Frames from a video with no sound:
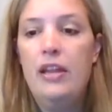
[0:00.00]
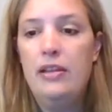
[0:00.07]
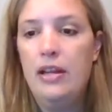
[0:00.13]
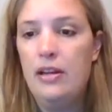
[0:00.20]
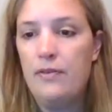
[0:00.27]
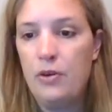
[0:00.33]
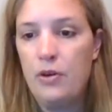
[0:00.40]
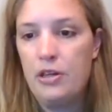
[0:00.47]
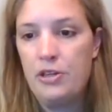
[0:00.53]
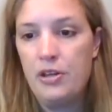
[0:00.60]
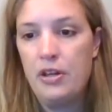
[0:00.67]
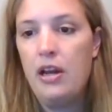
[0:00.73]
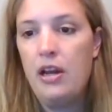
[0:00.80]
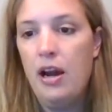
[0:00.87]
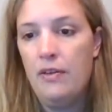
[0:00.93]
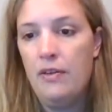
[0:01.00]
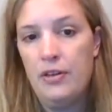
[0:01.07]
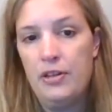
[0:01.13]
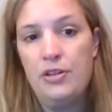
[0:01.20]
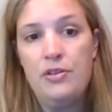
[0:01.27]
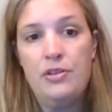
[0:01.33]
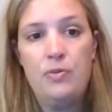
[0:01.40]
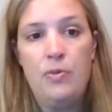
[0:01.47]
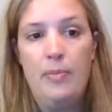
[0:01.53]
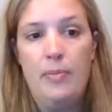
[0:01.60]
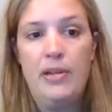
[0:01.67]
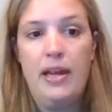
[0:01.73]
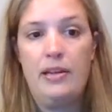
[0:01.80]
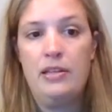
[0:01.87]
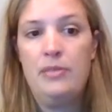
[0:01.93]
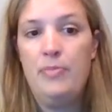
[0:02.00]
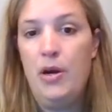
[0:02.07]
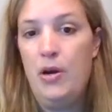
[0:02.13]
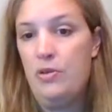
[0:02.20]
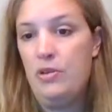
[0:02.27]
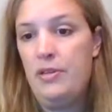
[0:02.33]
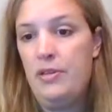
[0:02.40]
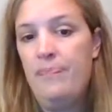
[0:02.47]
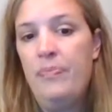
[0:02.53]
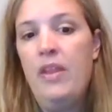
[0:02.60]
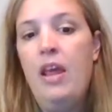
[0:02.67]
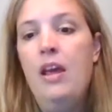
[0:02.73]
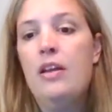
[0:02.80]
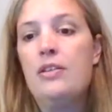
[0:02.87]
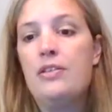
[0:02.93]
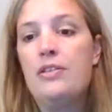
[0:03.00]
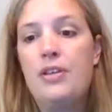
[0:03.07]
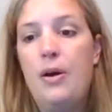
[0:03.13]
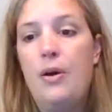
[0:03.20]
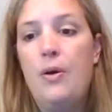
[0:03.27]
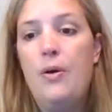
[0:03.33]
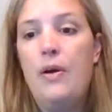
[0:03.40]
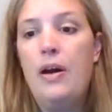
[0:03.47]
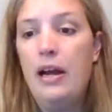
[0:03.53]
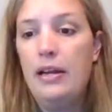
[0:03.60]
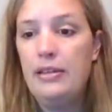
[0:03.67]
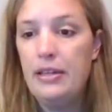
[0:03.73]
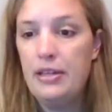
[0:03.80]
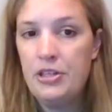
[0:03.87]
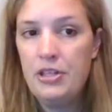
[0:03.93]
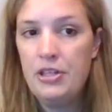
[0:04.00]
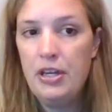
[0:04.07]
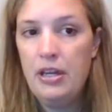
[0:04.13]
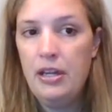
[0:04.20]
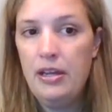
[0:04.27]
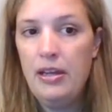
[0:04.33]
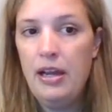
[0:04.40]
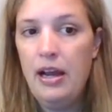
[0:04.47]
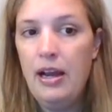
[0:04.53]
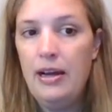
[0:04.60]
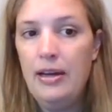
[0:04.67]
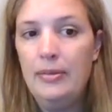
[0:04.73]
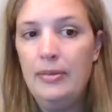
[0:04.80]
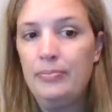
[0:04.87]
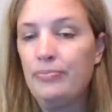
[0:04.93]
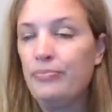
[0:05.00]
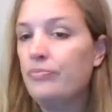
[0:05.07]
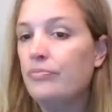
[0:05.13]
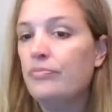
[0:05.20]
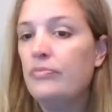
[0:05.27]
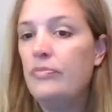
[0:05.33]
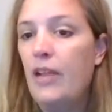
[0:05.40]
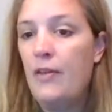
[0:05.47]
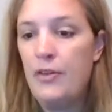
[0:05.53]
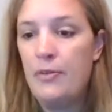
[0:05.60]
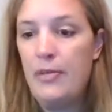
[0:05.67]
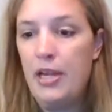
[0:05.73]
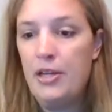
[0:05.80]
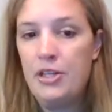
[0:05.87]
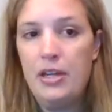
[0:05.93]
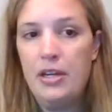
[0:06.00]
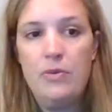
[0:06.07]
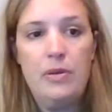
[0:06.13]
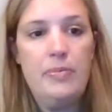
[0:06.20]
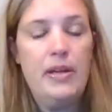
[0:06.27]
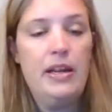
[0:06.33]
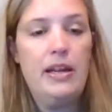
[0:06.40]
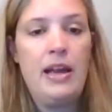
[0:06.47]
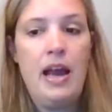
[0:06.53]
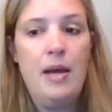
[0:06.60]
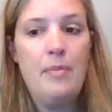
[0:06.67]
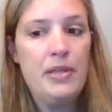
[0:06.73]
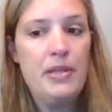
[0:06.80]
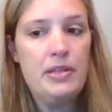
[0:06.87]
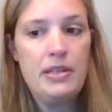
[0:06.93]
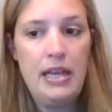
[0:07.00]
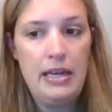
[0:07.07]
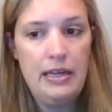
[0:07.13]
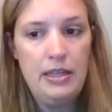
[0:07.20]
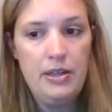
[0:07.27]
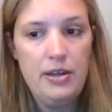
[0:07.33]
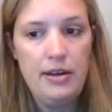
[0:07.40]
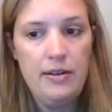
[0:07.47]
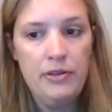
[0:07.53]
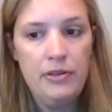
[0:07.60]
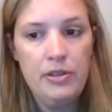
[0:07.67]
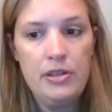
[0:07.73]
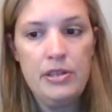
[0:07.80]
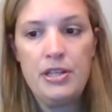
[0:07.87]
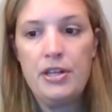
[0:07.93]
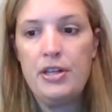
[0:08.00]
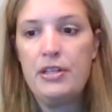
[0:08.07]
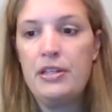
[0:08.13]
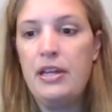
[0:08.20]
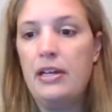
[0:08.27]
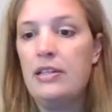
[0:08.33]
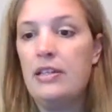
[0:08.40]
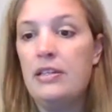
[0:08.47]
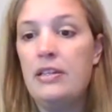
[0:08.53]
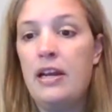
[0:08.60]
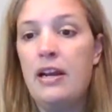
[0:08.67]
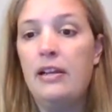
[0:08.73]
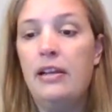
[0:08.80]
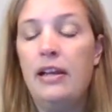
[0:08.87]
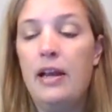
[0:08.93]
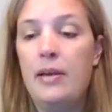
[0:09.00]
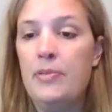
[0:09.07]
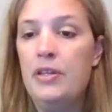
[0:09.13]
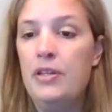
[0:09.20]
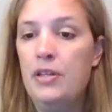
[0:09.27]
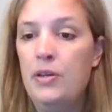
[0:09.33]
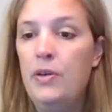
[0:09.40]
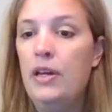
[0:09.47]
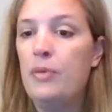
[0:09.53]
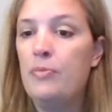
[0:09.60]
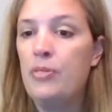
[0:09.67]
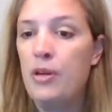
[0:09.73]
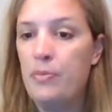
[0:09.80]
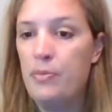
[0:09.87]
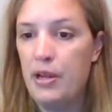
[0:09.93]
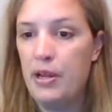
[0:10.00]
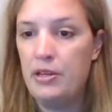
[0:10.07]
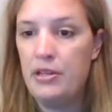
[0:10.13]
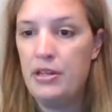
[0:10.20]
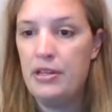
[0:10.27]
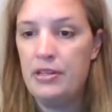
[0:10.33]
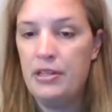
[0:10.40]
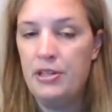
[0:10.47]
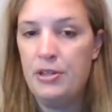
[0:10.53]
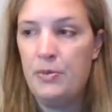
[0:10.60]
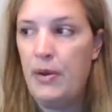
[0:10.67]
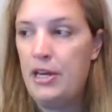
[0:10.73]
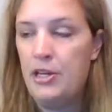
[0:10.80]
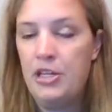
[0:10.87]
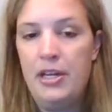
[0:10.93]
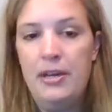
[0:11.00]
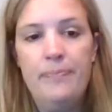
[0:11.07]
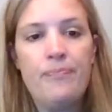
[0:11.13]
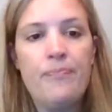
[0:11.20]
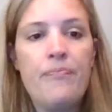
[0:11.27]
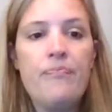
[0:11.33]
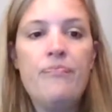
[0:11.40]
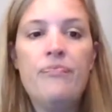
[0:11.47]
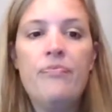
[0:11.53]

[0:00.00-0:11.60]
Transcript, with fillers: And then, of course, you can offer to swap guest posts. So, additional um, information would be compensating your influencers. That's entirely up to you and appropriate to the situation.